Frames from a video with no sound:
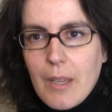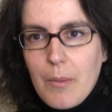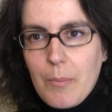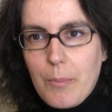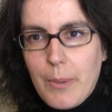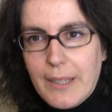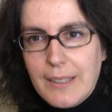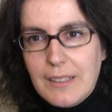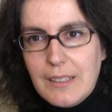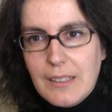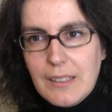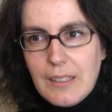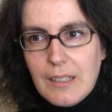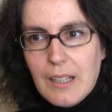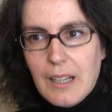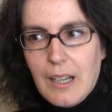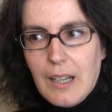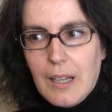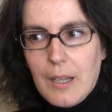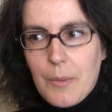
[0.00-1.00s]
But
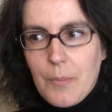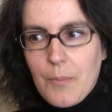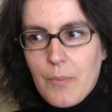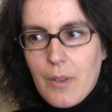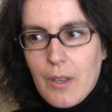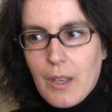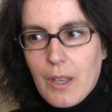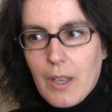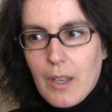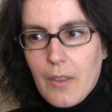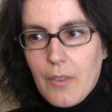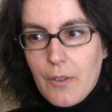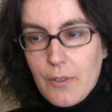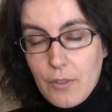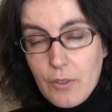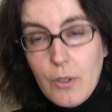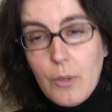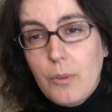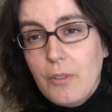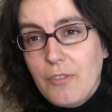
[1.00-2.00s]
there's
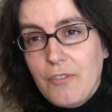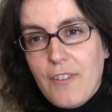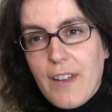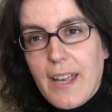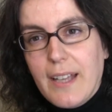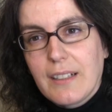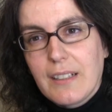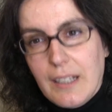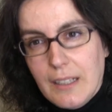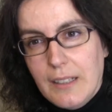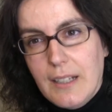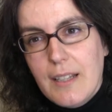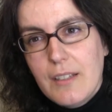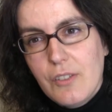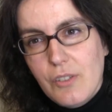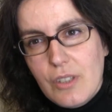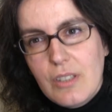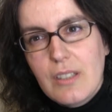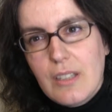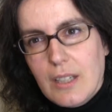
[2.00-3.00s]
no effect unless
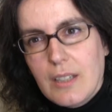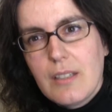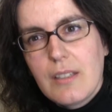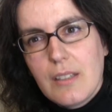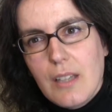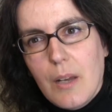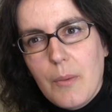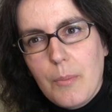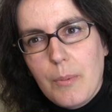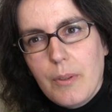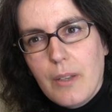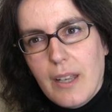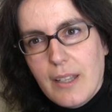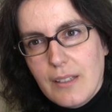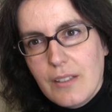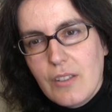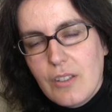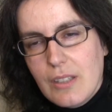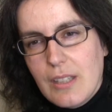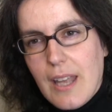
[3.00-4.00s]
she stands up
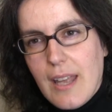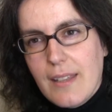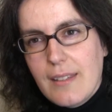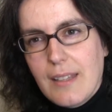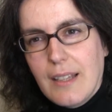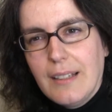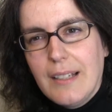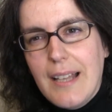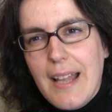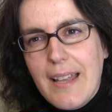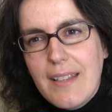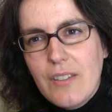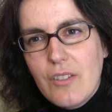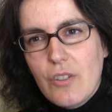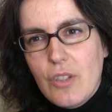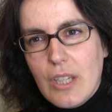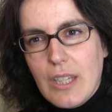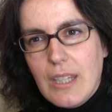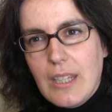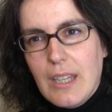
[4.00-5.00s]
and says, unless
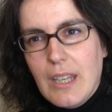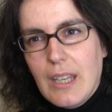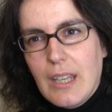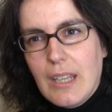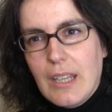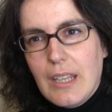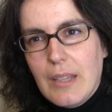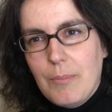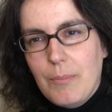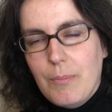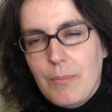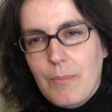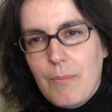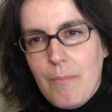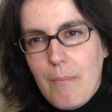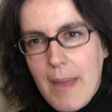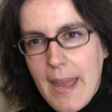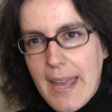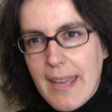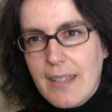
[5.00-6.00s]
she
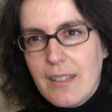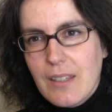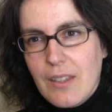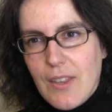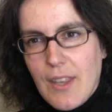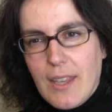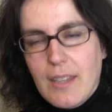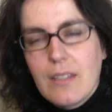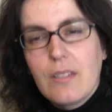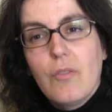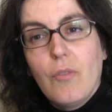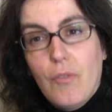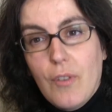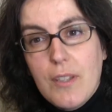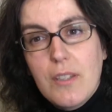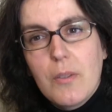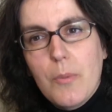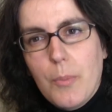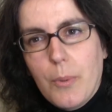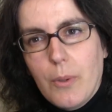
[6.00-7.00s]
makes things
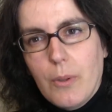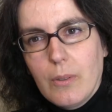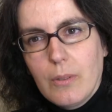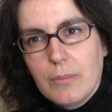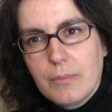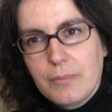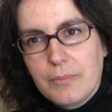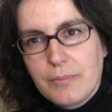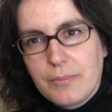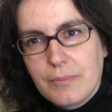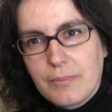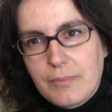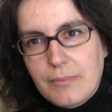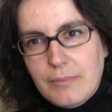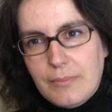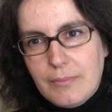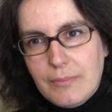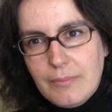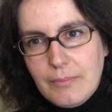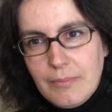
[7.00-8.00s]
visible.
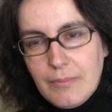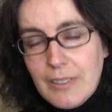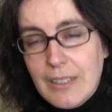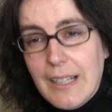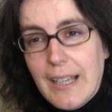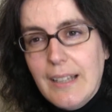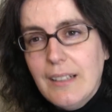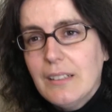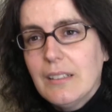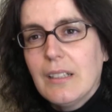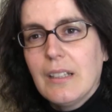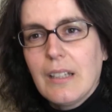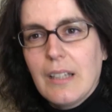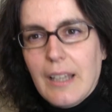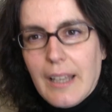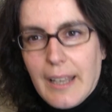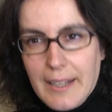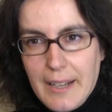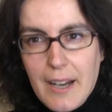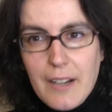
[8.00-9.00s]
Yeah?
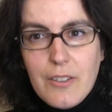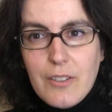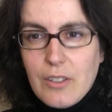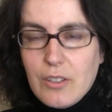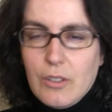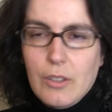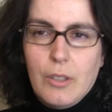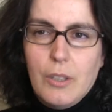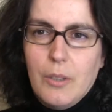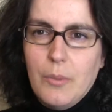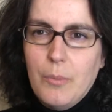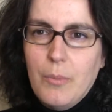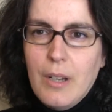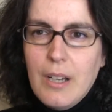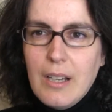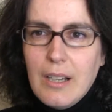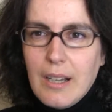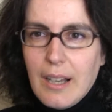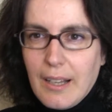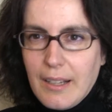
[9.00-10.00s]
In Arendt's term,
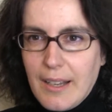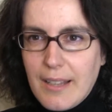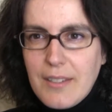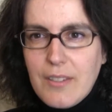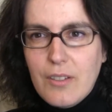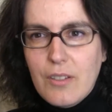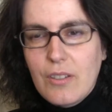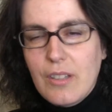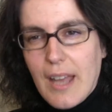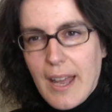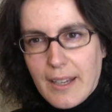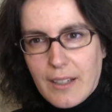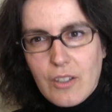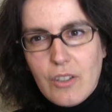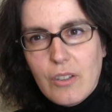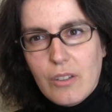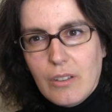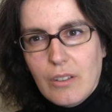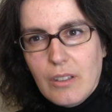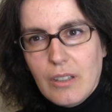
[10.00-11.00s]
unless there's
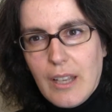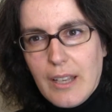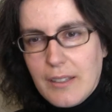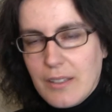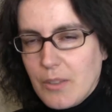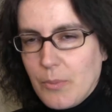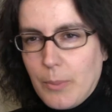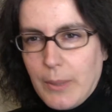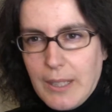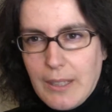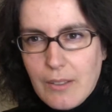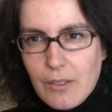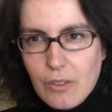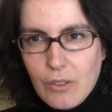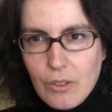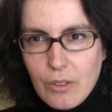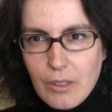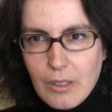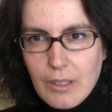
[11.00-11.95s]
action and speech.